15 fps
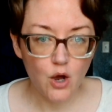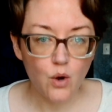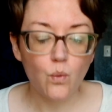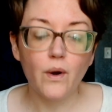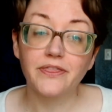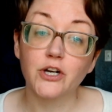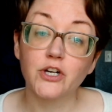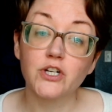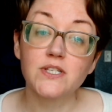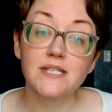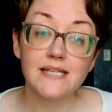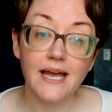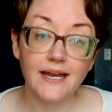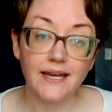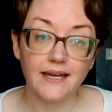what they're
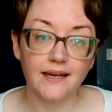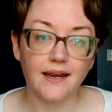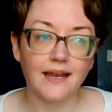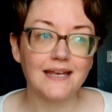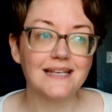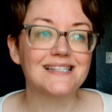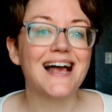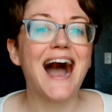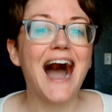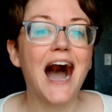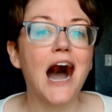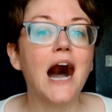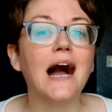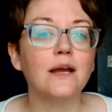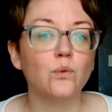saying is,
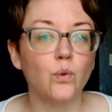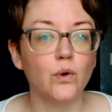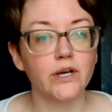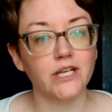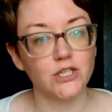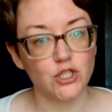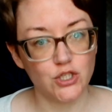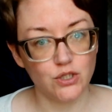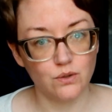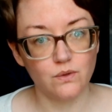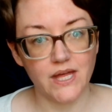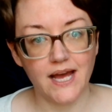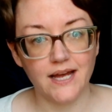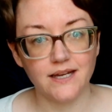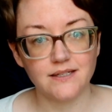I wouldn't do
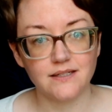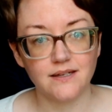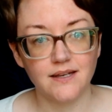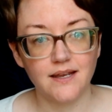that.